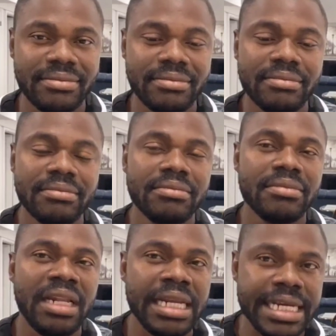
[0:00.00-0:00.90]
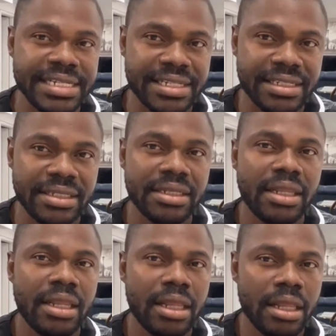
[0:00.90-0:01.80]
Lease,
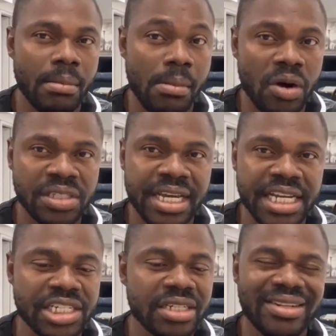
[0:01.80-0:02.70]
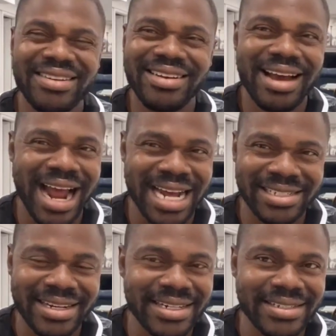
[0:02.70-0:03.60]
mortgage, assets,
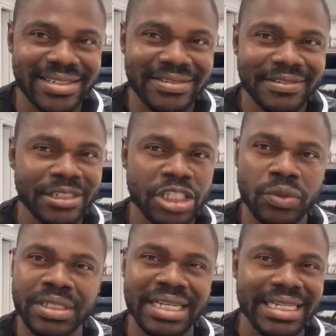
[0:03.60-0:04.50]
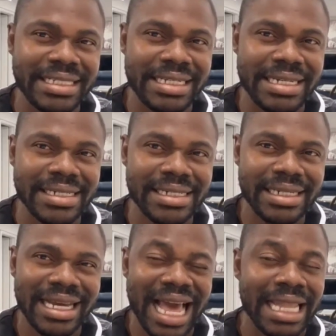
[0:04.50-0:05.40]
utilities, a
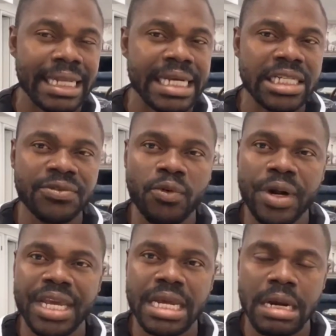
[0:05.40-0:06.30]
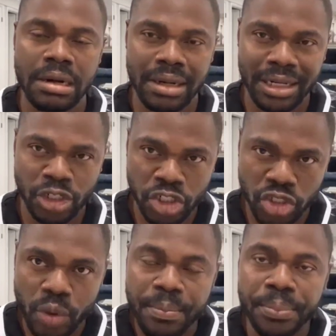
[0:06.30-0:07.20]
lease for a year, showing
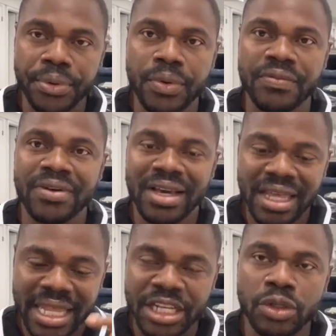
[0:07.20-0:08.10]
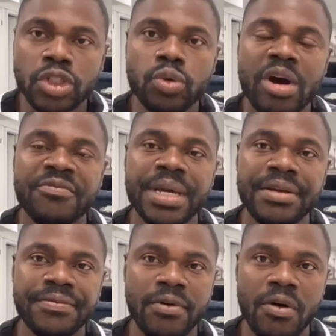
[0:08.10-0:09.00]
proof that you two have been involved.
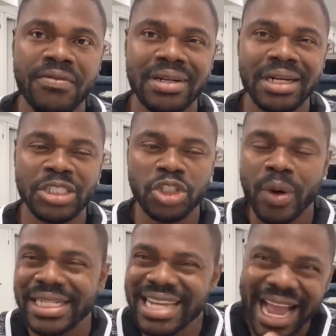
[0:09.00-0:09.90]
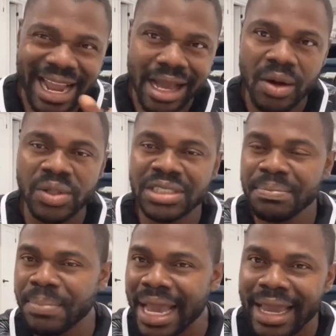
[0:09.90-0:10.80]
Joint account, bank
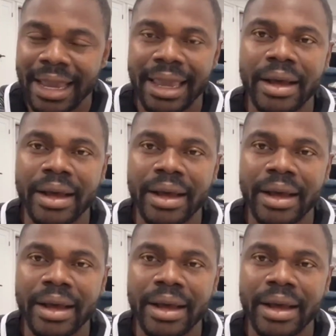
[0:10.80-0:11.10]
account,